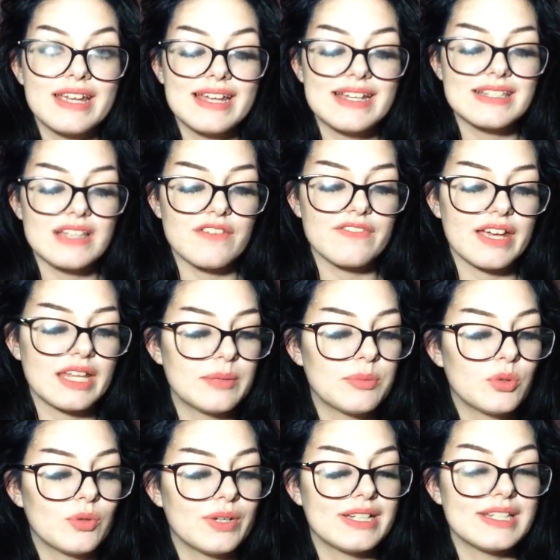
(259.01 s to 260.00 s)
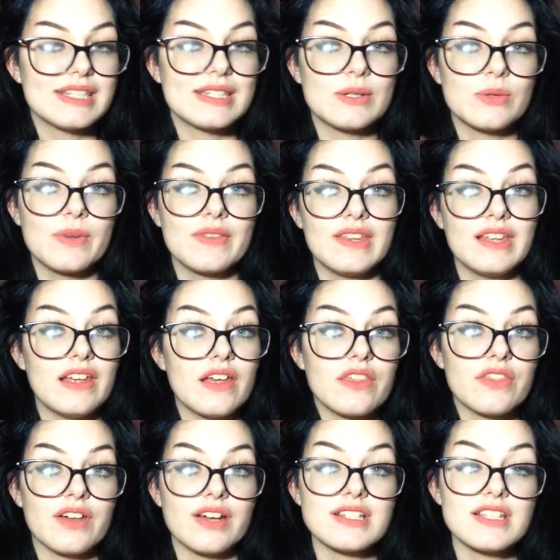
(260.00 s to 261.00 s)
is available until the
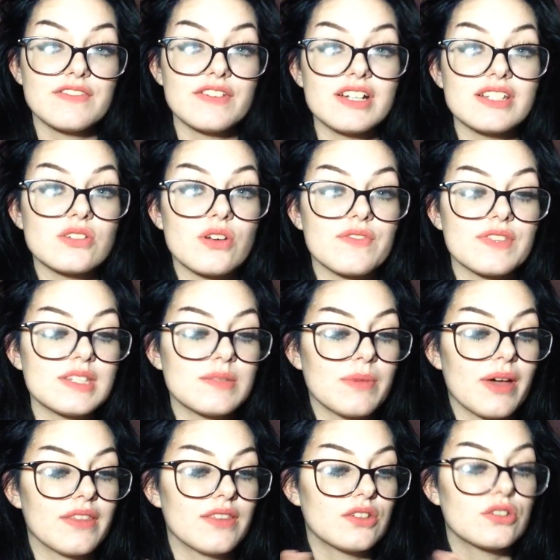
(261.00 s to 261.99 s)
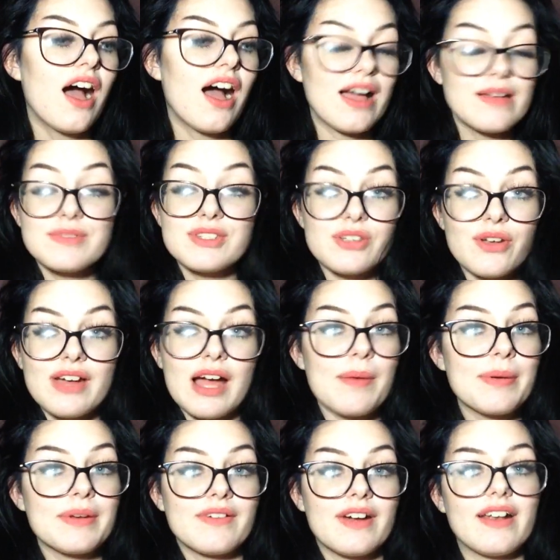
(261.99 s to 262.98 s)
31st of this month. I'm so
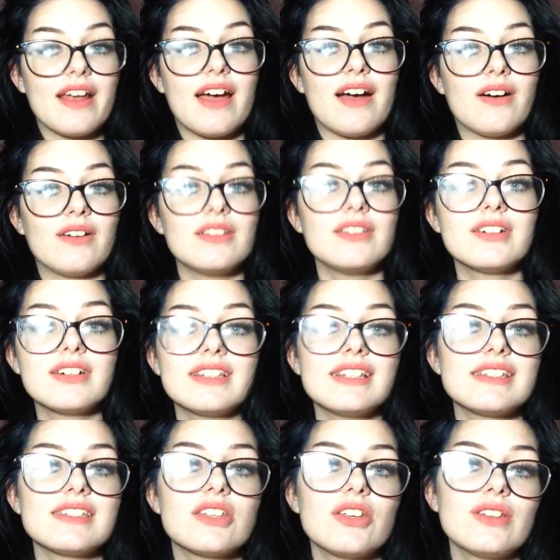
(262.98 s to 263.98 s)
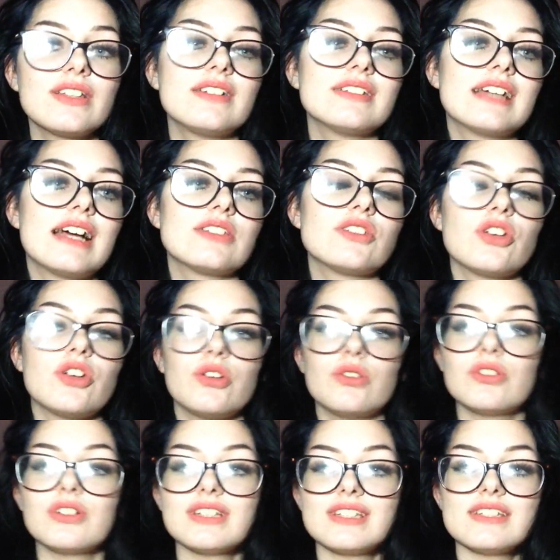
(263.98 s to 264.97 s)
happy right now. Look at this cute little tattoo.
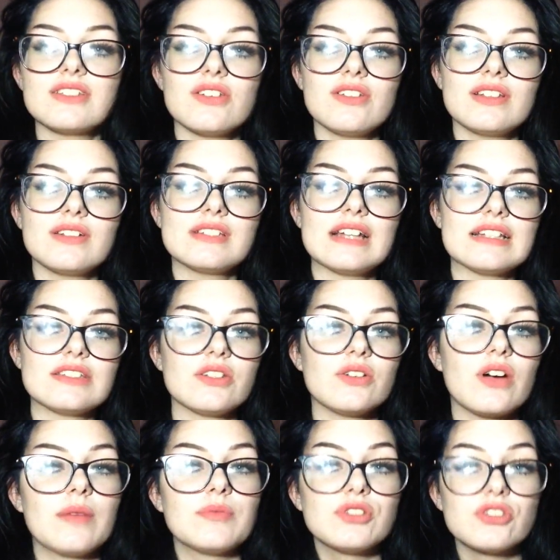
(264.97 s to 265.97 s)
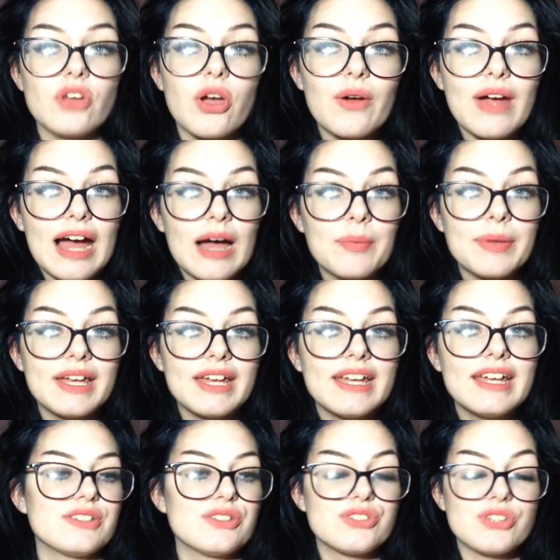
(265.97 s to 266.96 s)
Look at this cute little tattoo. I'm so
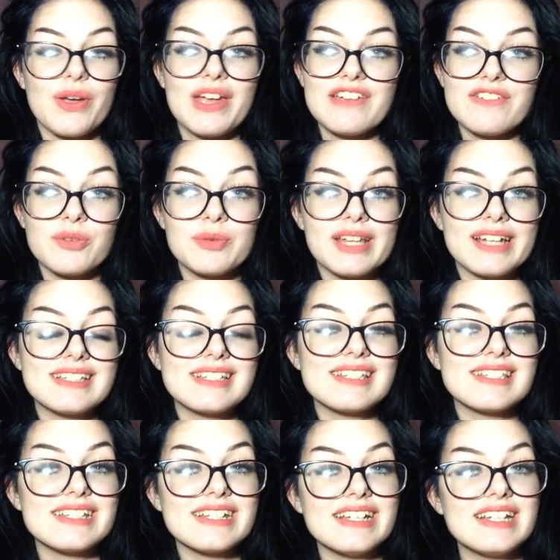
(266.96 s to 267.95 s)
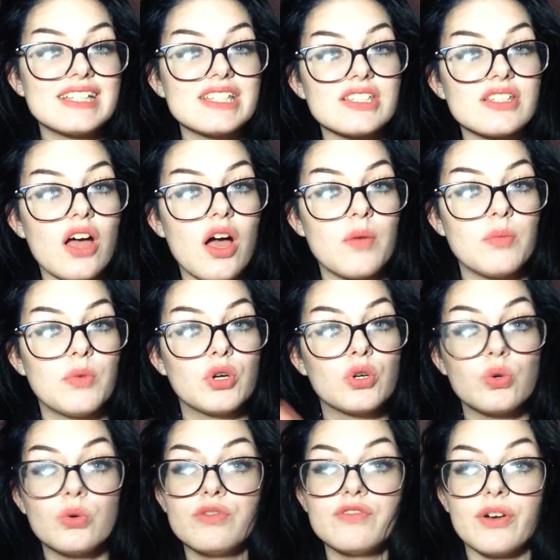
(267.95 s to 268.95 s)
happy. So if you would like to see some
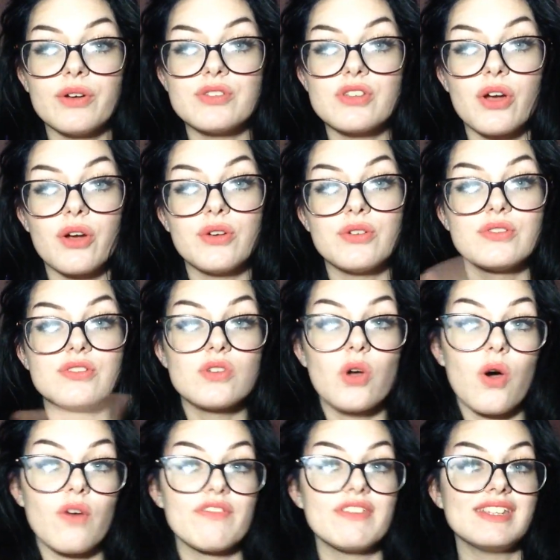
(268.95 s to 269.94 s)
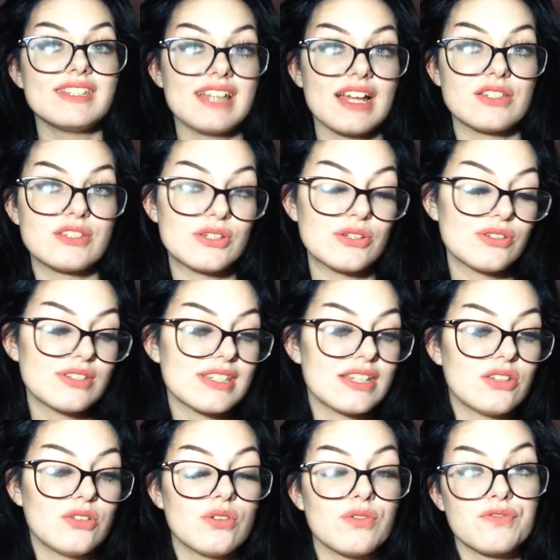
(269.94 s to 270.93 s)
cool photos of these tattoos, then
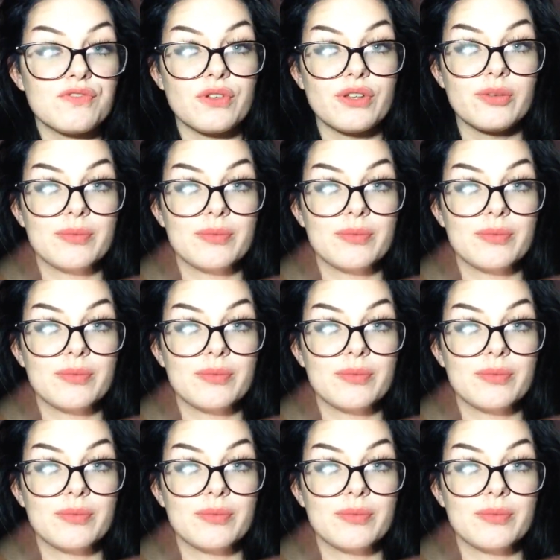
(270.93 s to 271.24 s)
you can follow